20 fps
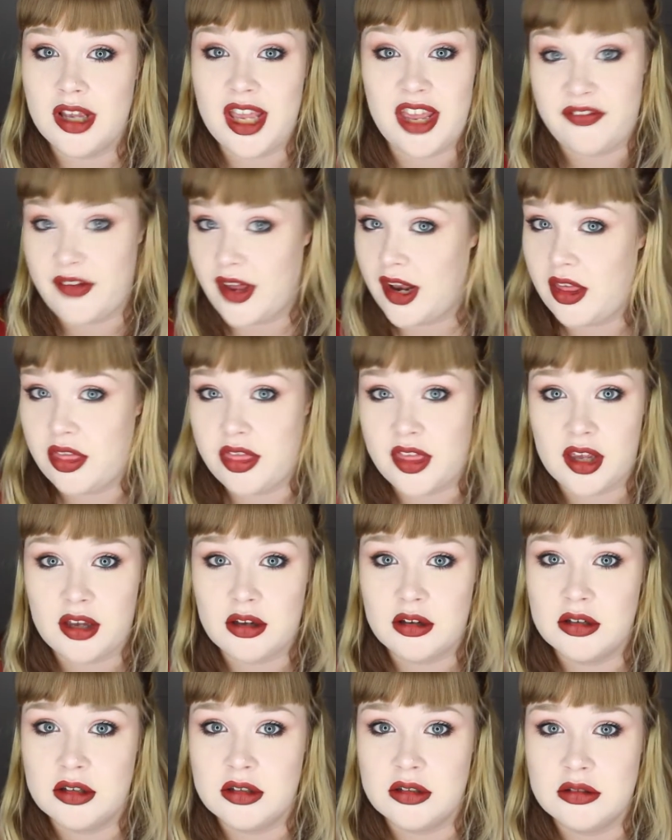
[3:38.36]
if anything.
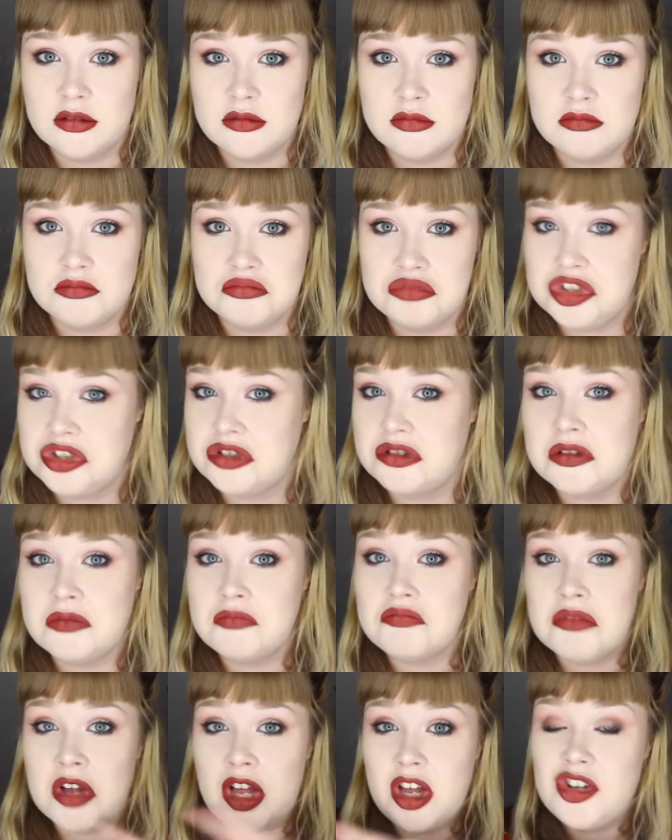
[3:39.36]

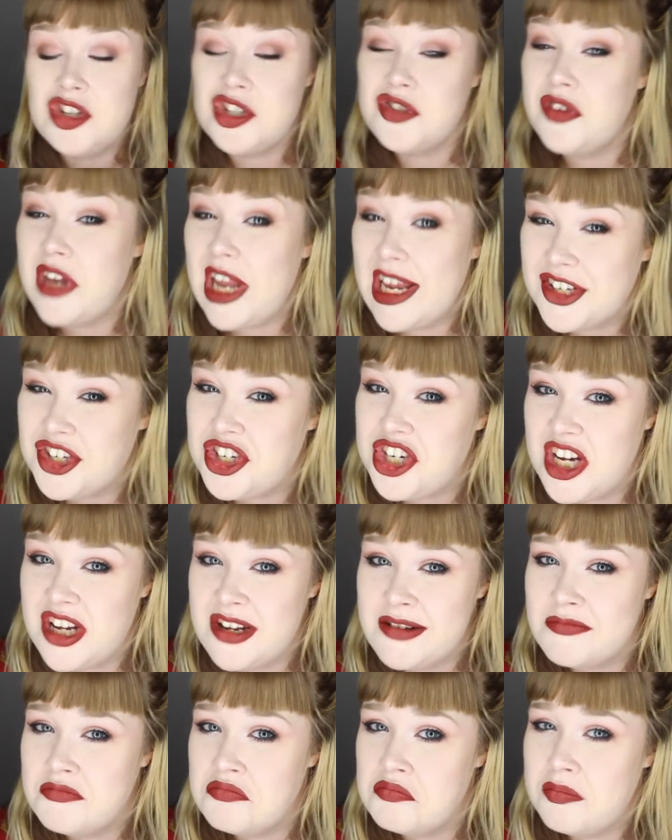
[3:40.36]
Just for next
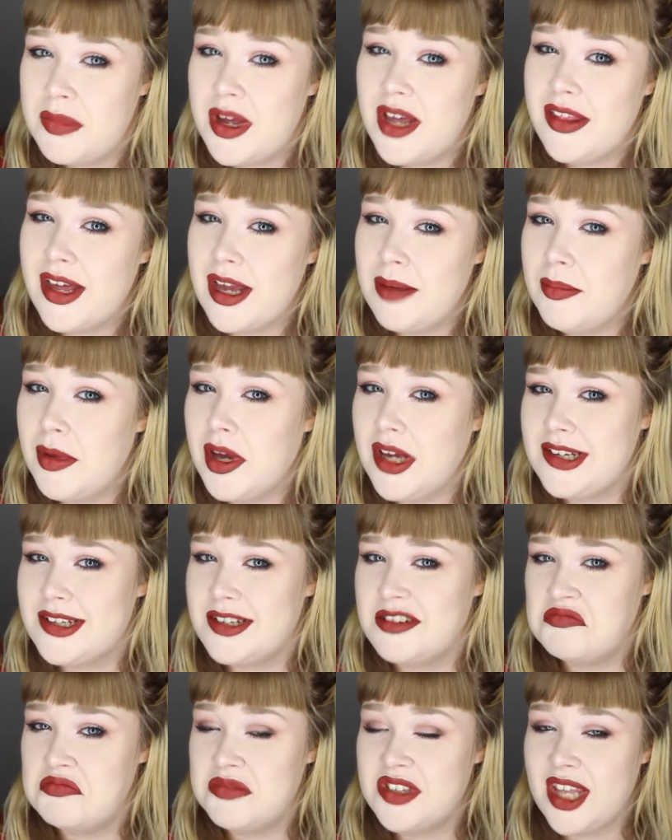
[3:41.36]
year, bear that in
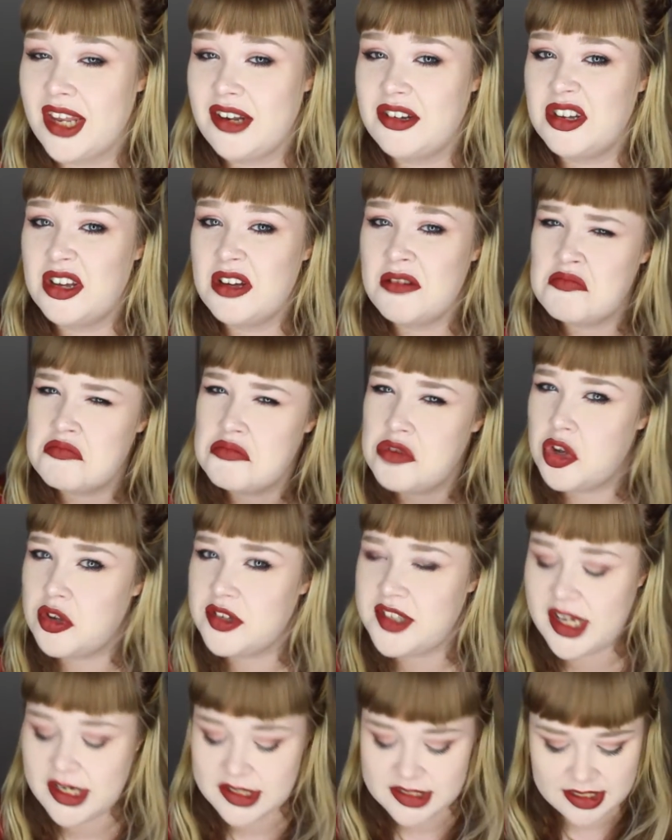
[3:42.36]
mind. Santa,
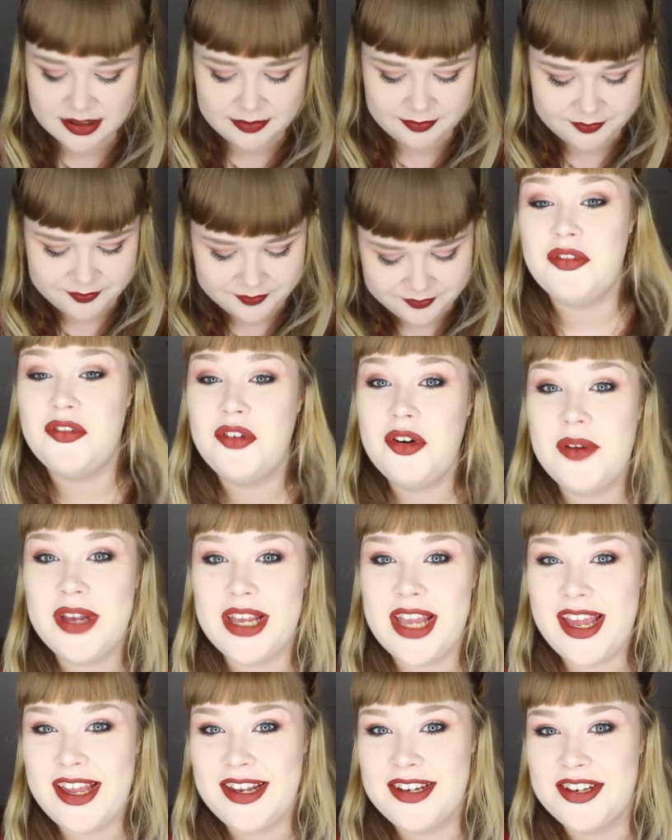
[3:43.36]
not sexy. Before we
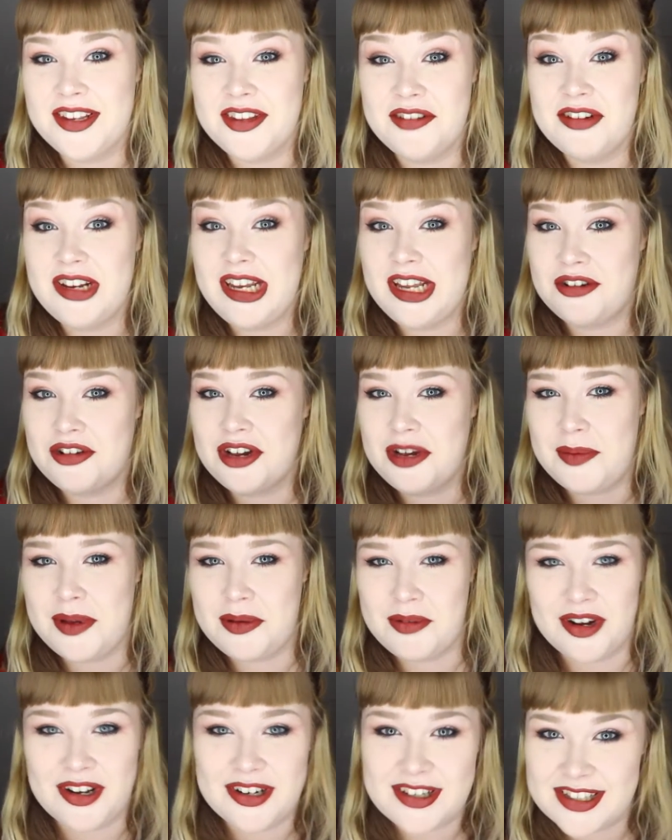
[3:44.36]
get into the really creepy
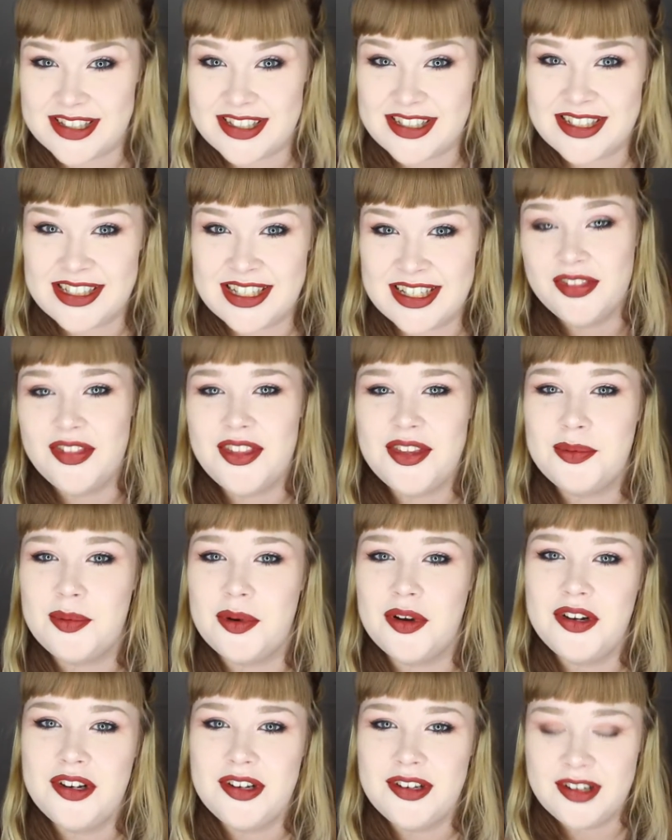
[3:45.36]
ones, this
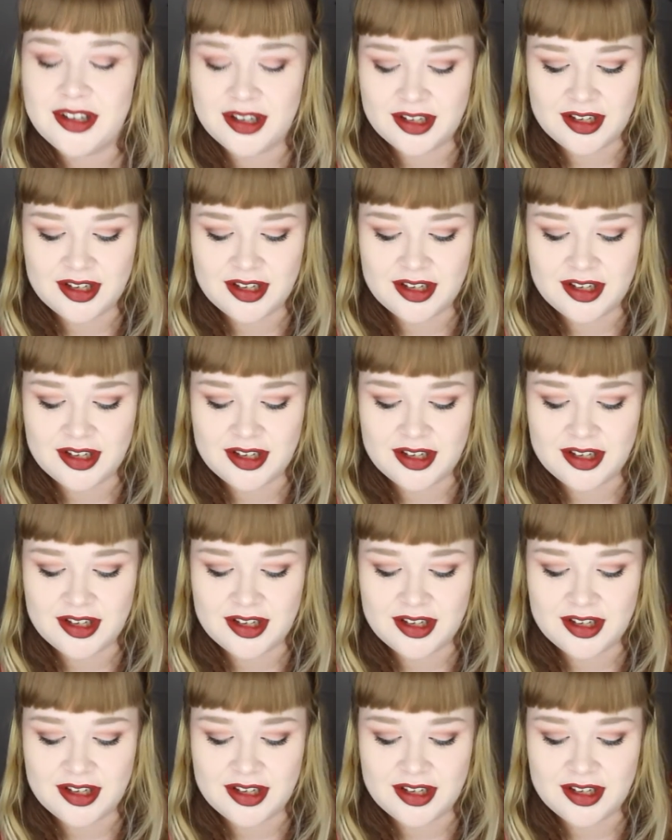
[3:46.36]
one,